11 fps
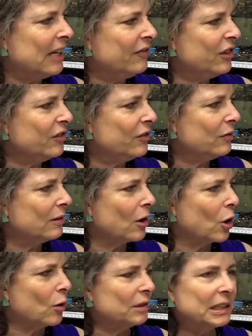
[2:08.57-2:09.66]
if you
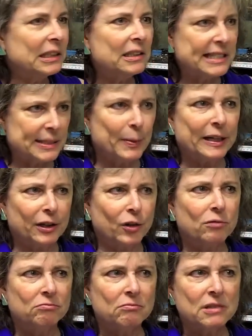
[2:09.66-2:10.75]
are a little
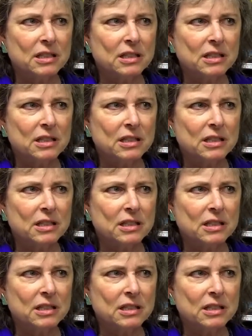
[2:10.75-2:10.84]
spider,